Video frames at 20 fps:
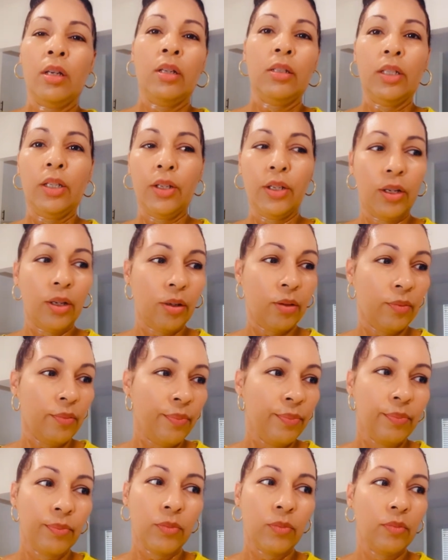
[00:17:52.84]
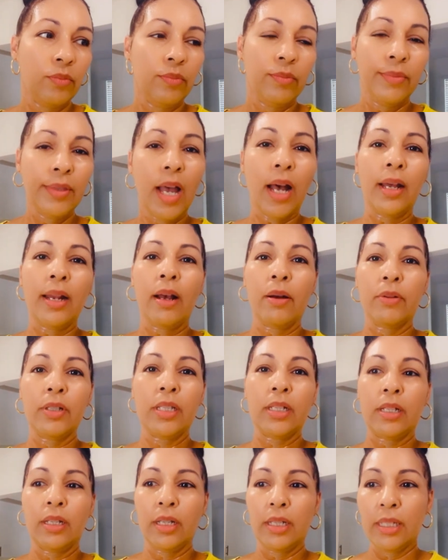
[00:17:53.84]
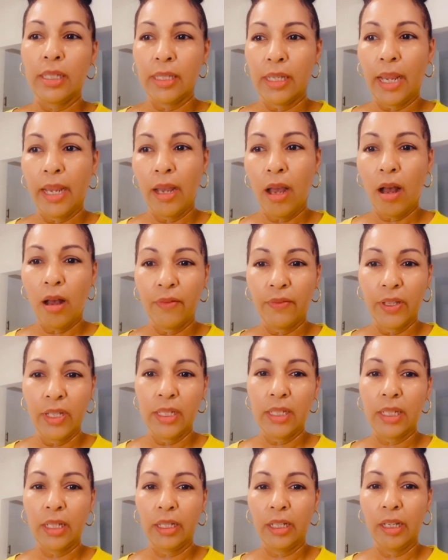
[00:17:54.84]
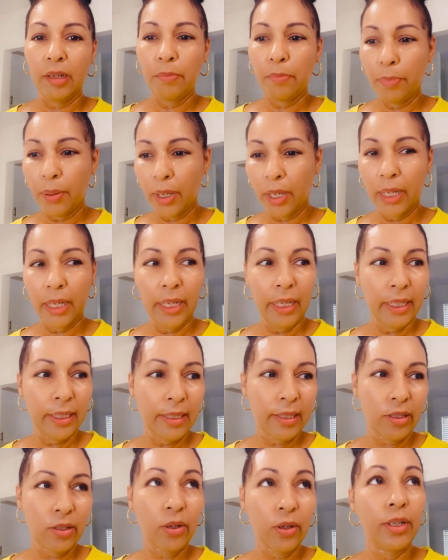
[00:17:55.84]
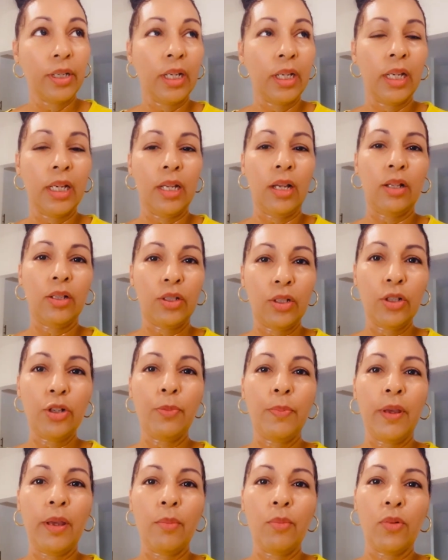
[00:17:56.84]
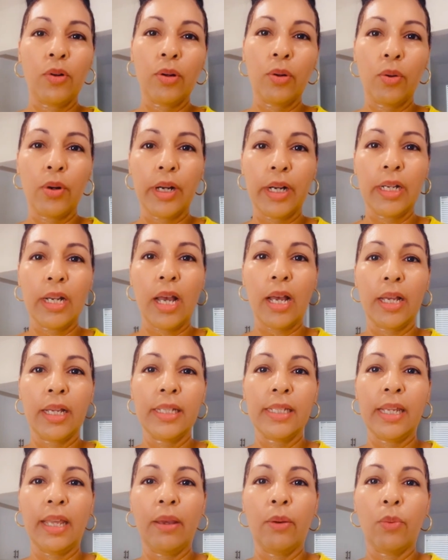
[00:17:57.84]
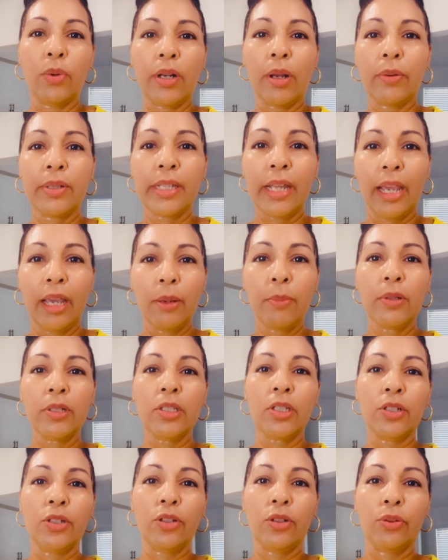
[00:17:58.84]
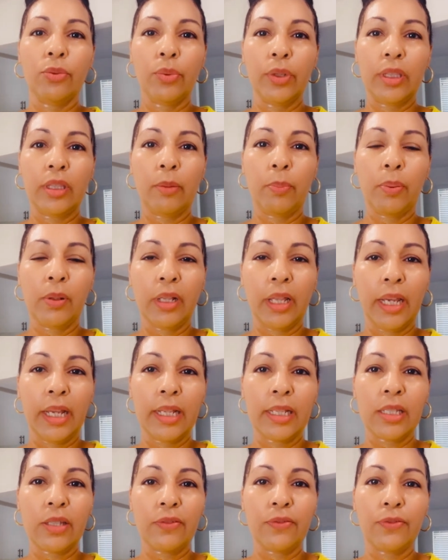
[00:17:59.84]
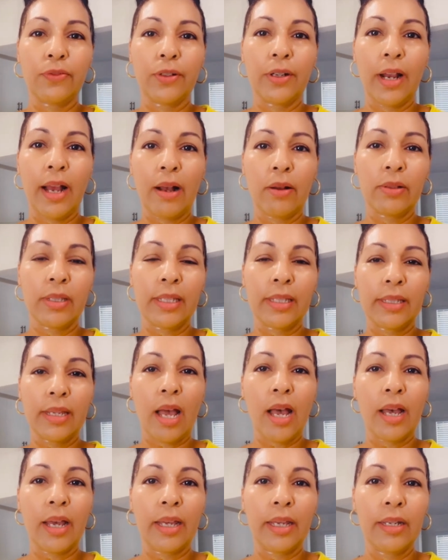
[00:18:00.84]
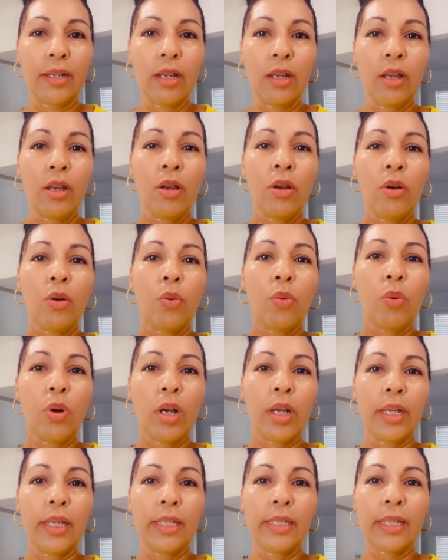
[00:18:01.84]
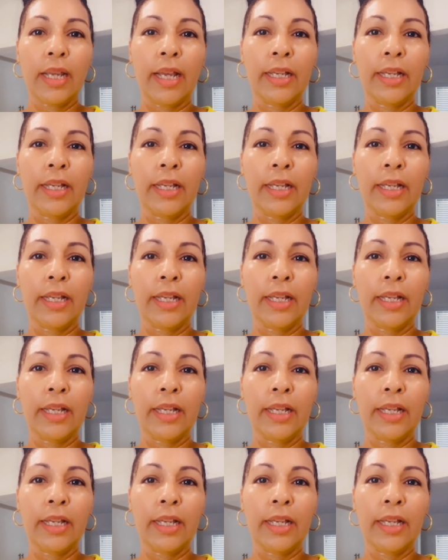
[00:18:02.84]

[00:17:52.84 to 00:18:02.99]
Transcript: you know, not how it's gonna stay obviously, but it's starting to get a little bit more organized. And what I was able to do with the plants for outside was I